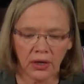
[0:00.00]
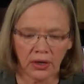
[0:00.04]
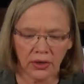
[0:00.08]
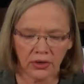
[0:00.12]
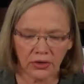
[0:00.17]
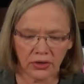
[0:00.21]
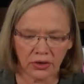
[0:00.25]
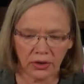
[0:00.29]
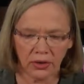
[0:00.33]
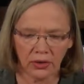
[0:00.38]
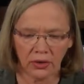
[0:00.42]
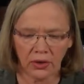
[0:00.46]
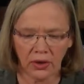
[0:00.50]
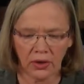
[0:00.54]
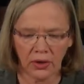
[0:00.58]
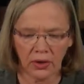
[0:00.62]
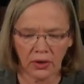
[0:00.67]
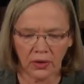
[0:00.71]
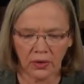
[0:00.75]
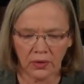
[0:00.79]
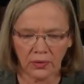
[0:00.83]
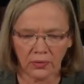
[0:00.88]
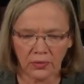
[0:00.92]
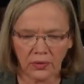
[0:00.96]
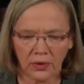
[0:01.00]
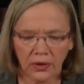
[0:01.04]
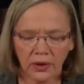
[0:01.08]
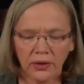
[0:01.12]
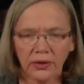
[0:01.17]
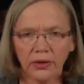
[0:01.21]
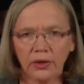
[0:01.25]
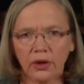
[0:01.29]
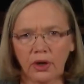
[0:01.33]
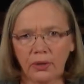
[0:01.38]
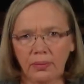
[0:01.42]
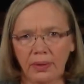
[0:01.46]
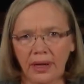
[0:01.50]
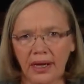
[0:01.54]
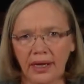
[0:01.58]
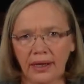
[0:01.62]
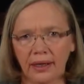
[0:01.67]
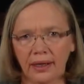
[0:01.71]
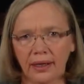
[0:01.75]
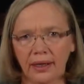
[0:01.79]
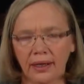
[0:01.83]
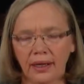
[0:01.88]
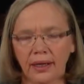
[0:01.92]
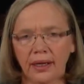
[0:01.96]
So rather go
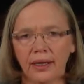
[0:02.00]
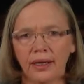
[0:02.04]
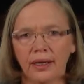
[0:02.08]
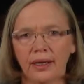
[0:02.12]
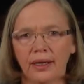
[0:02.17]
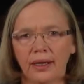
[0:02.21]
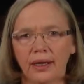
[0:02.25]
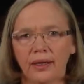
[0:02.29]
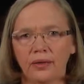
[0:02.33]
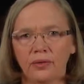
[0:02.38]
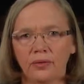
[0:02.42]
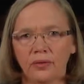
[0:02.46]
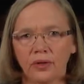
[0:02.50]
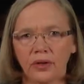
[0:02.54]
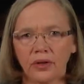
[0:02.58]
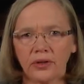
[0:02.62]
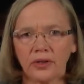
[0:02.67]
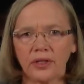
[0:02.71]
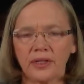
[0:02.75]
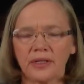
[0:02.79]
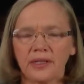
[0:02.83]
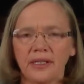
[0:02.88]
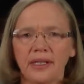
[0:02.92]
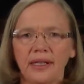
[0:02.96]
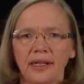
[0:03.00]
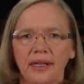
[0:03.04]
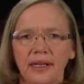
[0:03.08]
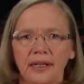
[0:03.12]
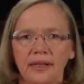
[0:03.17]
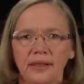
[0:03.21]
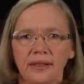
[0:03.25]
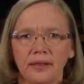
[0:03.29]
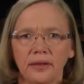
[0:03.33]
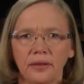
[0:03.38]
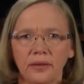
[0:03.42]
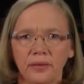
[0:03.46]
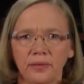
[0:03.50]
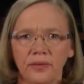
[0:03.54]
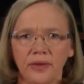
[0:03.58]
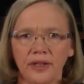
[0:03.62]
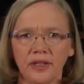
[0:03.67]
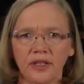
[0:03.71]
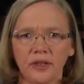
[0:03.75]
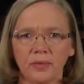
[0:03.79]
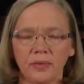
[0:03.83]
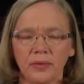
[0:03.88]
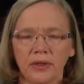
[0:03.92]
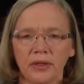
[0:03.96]
back and rather see that as an
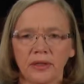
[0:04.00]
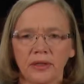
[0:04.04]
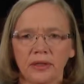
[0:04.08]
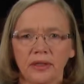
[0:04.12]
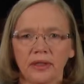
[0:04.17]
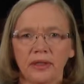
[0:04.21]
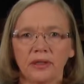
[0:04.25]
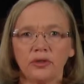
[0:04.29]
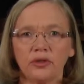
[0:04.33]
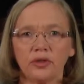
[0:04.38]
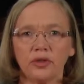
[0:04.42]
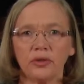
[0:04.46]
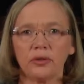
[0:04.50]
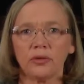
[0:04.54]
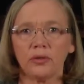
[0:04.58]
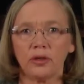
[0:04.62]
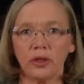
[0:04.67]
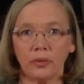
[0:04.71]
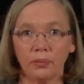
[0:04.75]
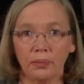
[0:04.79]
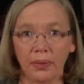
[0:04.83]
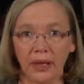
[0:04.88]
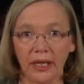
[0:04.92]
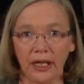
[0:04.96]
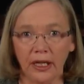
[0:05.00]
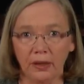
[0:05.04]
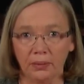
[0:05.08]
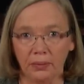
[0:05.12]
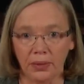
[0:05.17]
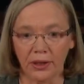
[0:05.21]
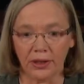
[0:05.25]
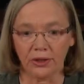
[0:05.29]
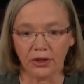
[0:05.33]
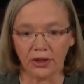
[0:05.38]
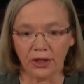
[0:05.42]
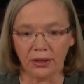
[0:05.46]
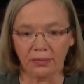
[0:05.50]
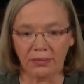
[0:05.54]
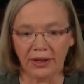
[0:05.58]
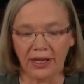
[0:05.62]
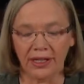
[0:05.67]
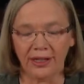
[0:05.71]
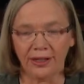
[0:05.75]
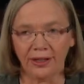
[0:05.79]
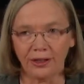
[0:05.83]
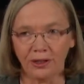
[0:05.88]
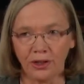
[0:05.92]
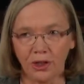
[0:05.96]
investment into the bigger picture,
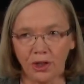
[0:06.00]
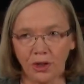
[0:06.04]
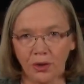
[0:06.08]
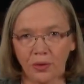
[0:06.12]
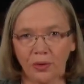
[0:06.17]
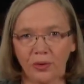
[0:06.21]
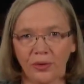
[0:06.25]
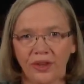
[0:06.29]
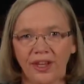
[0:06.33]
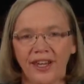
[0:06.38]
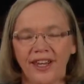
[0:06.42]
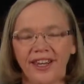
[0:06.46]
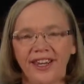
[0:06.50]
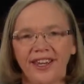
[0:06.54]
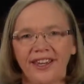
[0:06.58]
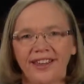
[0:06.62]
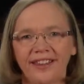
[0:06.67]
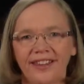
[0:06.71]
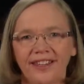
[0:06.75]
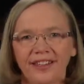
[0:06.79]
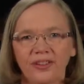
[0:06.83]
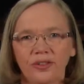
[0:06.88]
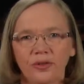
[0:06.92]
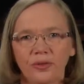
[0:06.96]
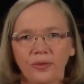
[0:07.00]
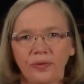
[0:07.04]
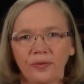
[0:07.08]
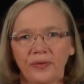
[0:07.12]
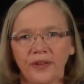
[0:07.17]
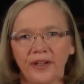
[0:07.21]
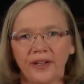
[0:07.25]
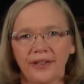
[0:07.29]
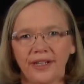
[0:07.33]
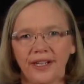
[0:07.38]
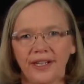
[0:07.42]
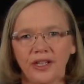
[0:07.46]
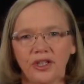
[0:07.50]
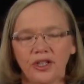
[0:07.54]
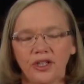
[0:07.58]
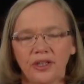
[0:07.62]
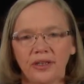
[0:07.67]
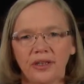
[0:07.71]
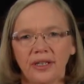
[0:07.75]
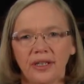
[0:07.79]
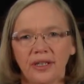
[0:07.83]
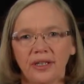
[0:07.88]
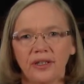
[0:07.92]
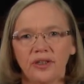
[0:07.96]
making sure that your
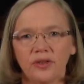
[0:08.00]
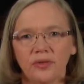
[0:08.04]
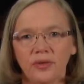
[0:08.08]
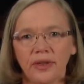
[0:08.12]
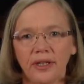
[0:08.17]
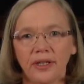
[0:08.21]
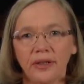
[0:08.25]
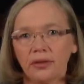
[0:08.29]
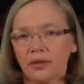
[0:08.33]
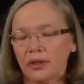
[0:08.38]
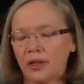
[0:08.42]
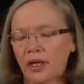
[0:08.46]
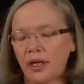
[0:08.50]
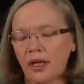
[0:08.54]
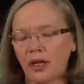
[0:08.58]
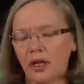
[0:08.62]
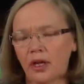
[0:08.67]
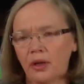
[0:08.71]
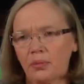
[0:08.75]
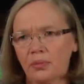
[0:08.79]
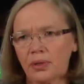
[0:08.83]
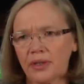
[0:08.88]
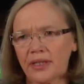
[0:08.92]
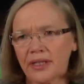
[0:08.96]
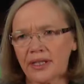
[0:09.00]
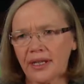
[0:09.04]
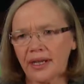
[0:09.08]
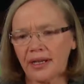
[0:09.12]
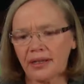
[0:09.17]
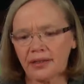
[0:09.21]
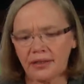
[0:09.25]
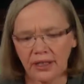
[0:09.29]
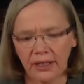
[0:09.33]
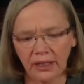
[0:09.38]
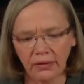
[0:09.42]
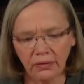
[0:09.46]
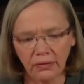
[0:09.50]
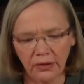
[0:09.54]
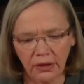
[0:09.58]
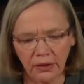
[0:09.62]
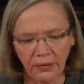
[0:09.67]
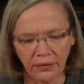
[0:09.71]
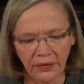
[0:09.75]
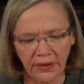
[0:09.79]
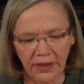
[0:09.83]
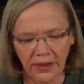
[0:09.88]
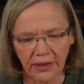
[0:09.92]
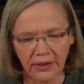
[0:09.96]
foundation there is really good. Besides, even
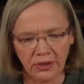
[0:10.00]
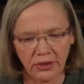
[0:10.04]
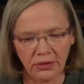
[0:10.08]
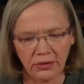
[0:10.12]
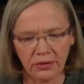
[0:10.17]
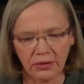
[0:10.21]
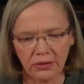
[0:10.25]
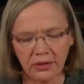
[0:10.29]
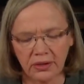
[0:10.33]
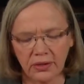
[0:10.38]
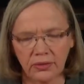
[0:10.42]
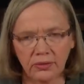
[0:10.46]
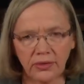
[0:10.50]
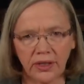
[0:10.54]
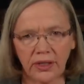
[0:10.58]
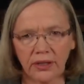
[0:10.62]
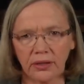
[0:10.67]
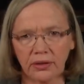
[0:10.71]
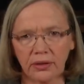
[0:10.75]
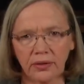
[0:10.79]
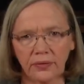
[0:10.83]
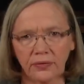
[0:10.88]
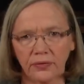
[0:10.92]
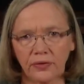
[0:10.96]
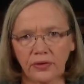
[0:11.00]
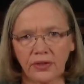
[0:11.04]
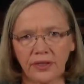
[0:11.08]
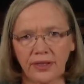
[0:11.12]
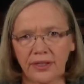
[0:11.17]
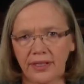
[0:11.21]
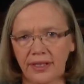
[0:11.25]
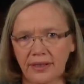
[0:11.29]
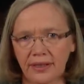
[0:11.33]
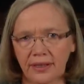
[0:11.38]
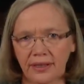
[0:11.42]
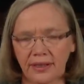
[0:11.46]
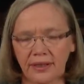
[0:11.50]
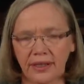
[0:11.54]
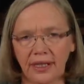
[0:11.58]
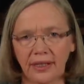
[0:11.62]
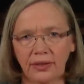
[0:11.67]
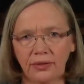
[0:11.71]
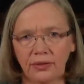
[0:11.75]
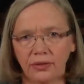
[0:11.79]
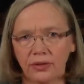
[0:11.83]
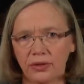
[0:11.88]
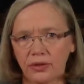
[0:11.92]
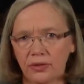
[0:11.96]
if they started right on the first lesson and they
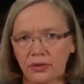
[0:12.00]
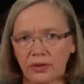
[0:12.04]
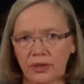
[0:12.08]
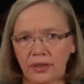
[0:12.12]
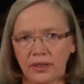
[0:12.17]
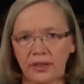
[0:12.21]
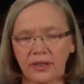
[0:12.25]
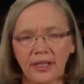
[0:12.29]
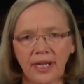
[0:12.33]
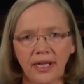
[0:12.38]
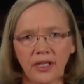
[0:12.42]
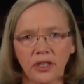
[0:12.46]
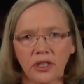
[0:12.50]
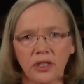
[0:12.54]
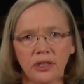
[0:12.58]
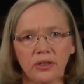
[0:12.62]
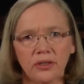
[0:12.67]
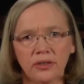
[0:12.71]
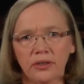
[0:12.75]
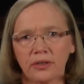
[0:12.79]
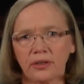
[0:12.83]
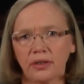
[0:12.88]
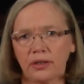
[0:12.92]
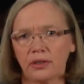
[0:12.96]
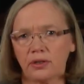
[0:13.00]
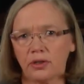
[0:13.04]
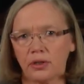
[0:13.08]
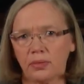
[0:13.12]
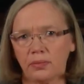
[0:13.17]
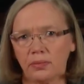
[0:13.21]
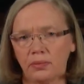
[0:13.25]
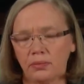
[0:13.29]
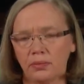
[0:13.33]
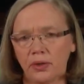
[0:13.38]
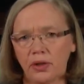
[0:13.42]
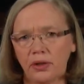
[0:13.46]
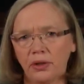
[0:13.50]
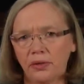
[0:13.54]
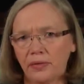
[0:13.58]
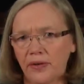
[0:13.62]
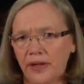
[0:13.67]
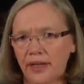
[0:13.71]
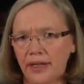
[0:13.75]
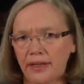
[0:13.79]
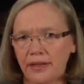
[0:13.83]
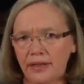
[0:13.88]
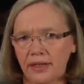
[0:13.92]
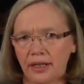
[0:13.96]
could do it, it's actually just going to
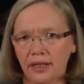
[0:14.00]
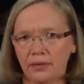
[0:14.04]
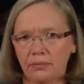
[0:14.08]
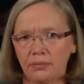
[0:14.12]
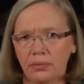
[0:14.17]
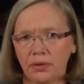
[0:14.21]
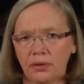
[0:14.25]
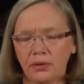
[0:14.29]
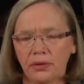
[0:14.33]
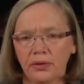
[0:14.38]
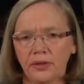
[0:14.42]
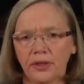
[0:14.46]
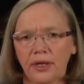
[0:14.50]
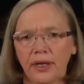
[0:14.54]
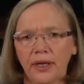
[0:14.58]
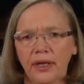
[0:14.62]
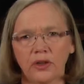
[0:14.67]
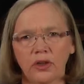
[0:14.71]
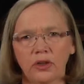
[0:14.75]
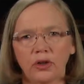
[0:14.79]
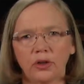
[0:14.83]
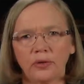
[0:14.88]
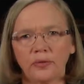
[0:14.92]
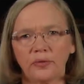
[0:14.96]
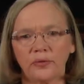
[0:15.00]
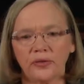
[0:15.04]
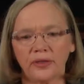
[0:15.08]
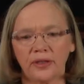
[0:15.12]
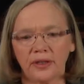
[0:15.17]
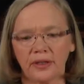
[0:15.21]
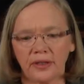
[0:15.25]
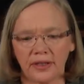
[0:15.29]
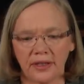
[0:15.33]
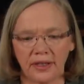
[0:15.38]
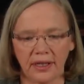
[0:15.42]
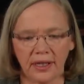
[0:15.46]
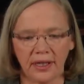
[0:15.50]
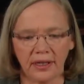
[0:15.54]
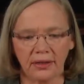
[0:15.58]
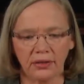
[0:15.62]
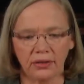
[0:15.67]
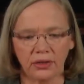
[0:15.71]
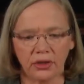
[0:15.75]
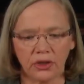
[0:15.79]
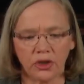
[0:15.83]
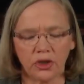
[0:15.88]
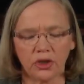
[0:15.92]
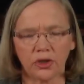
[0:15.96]
motivate and build confidence
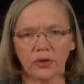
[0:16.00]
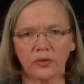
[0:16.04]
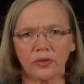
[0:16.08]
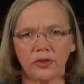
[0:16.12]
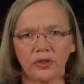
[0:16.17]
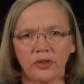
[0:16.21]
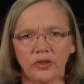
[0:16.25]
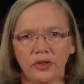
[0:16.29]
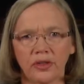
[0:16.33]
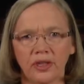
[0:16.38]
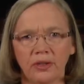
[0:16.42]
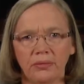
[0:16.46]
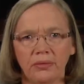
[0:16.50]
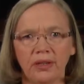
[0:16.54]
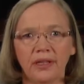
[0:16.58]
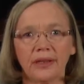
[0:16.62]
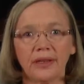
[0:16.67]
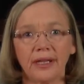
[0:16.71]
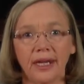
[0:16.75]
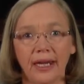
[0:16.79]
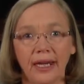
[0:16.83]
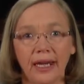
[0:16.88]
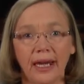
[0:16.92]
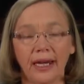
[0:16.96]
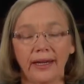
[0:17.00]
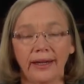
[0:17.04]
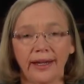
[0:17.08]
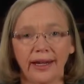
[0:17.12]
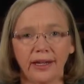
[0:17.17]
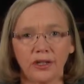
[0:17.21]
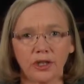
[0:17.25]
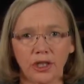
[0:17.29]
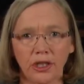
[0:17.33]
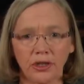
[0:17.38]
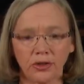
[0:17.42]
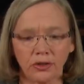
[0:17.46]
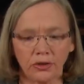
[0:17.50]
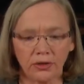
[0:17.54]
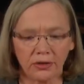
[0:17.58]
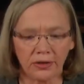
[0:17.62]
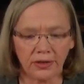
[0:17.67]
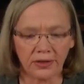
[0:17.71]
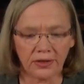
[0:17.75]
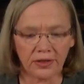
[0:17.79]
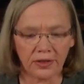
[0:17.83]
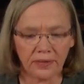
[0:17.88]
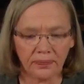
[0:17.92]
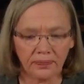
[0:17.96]
and assurance to them that they can actually do
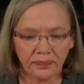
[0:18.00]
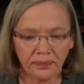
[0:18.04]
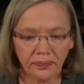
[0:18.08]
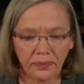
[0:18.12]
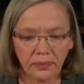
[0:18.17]
this.